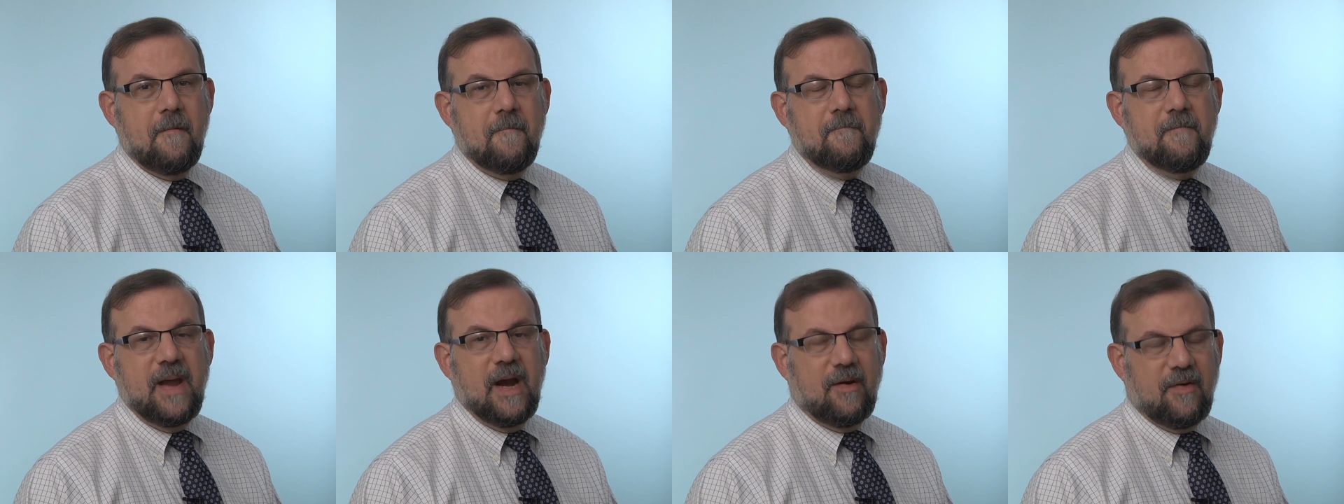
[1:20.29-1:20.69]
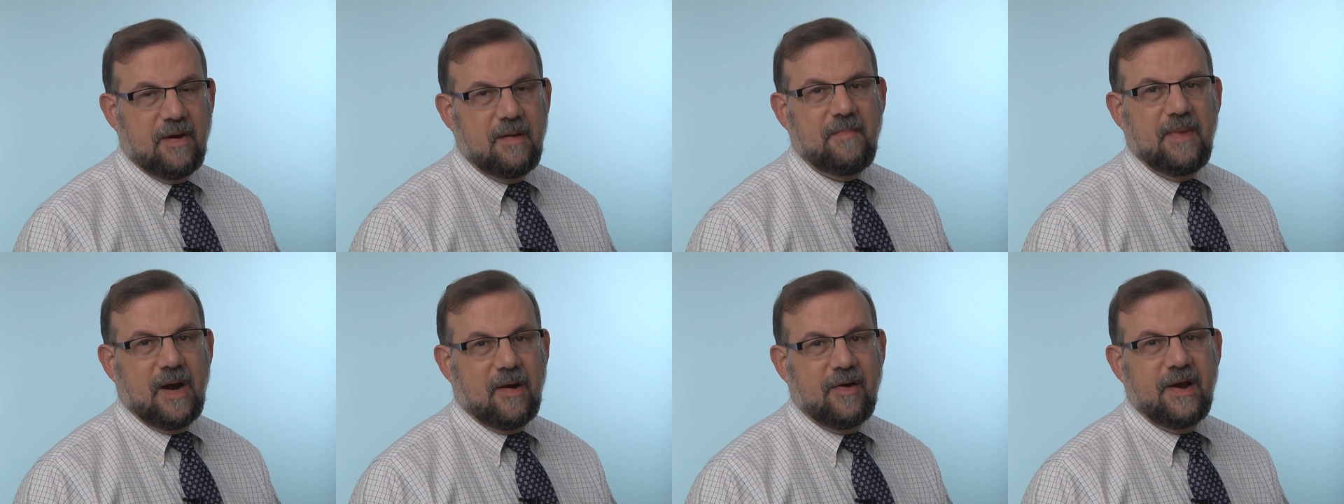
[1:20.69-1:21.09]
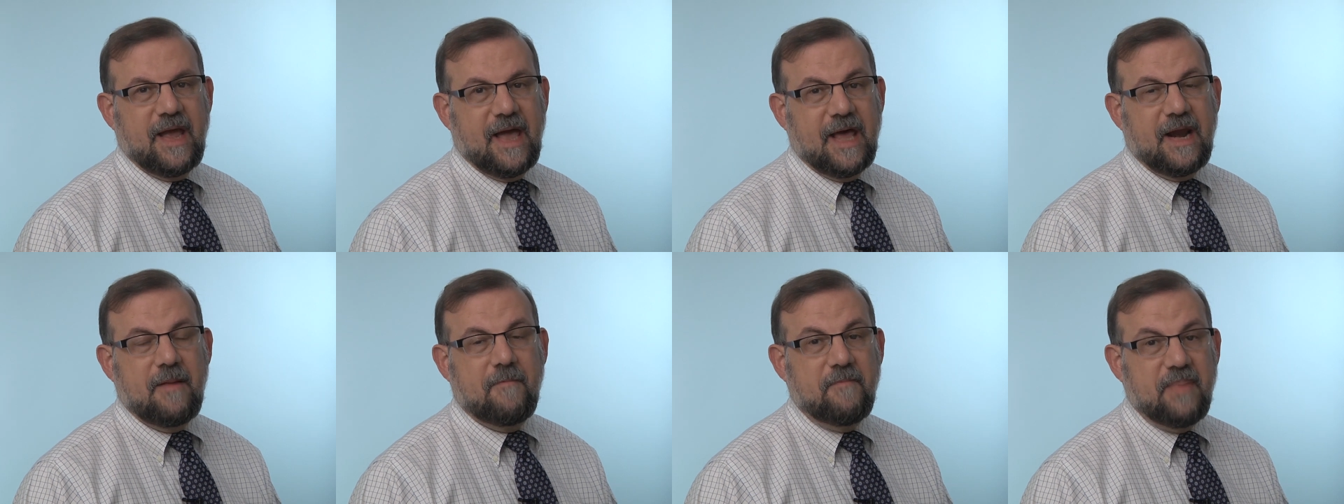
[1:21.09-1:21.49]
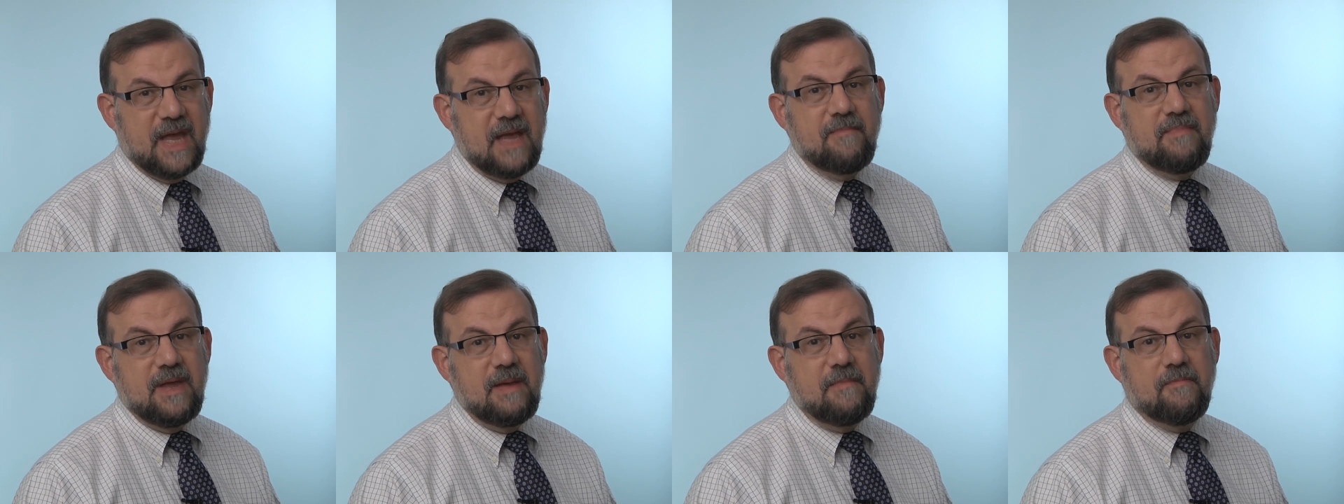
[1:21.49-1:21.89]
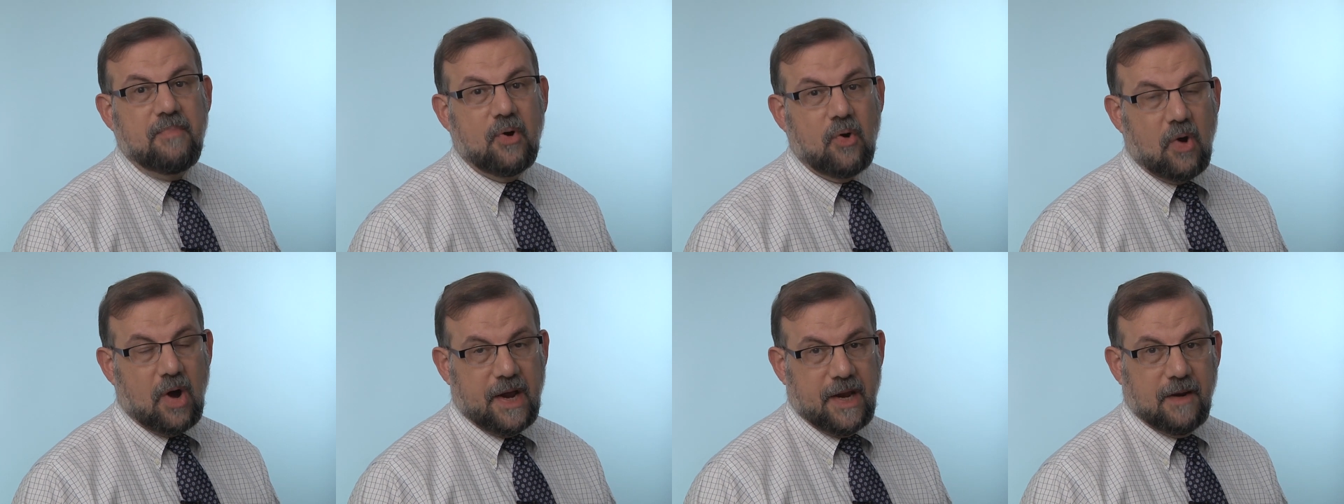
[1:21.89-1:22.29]
Mary, Mary had a baby
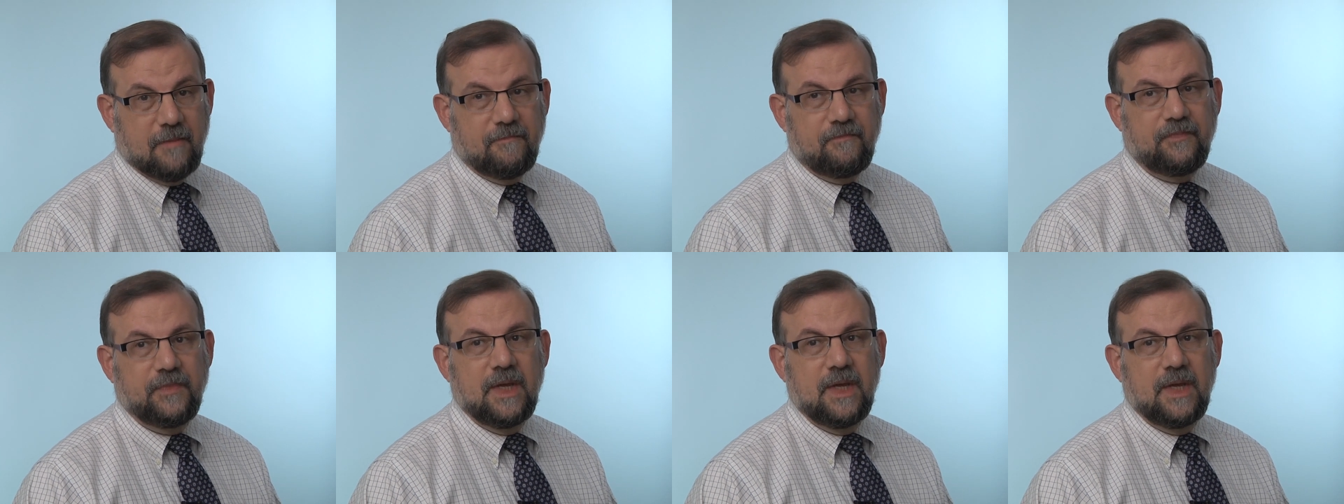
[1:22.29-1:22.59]
boy.